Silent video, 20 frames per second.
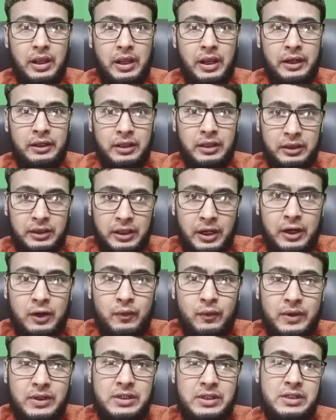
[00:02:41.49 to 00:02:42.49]
And the third
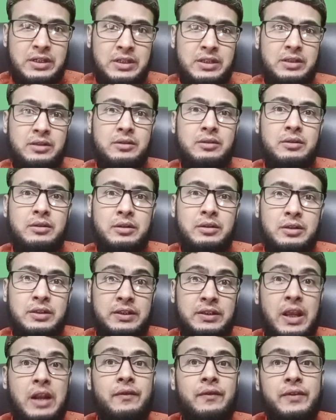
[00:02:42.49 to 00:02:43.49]
one is
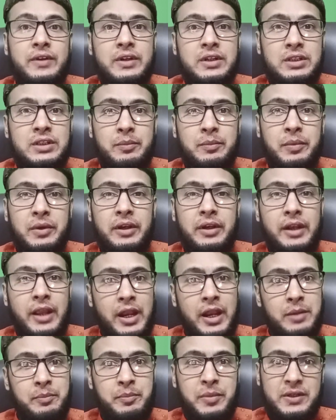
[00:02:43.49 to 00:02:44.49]
self-discipline
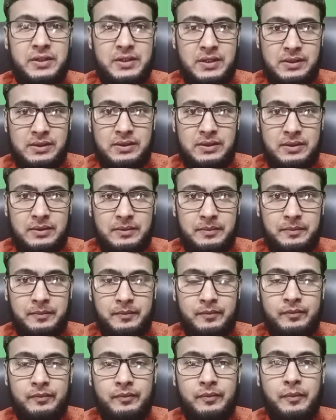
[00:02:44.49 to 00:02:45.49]
and patience.
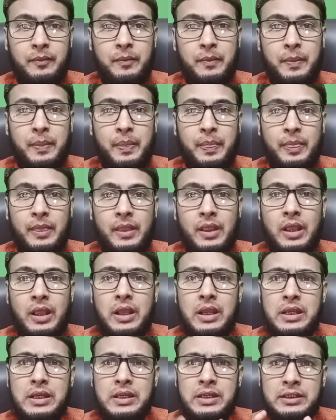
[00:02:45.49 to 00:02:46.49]

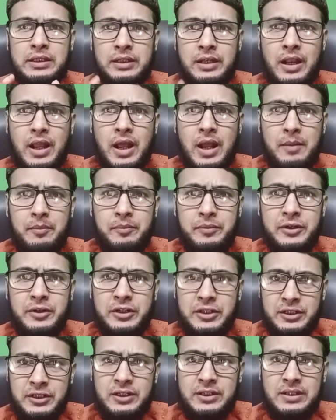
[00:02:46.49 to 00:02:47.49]
Islam
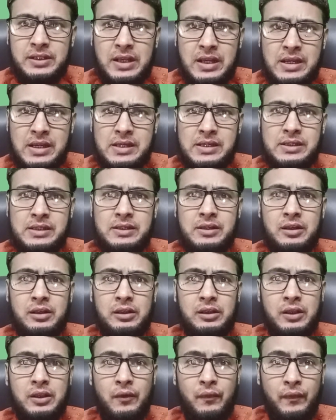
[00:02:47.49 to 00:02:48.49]
teaches us
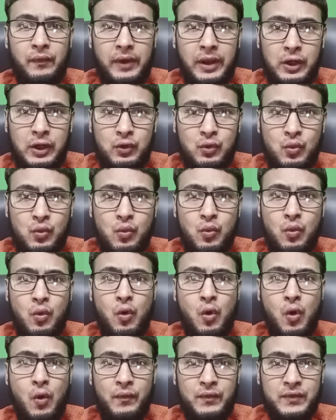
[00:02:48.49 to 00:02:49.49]
the value
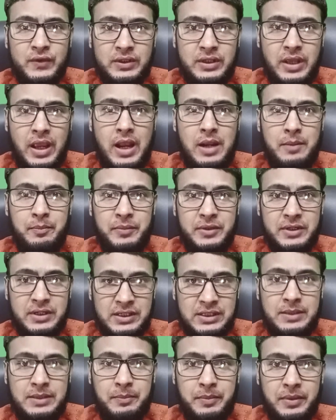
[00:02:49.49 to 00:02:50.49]
of
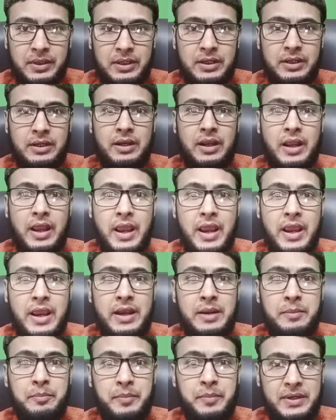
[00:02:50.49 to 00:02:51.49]
self-discipline
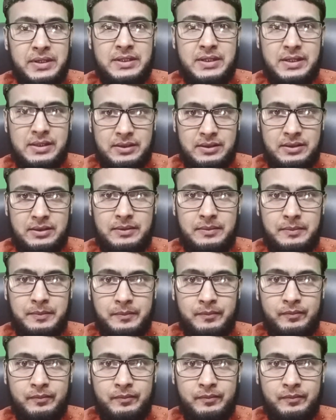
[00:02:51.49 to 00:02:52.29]
and patience.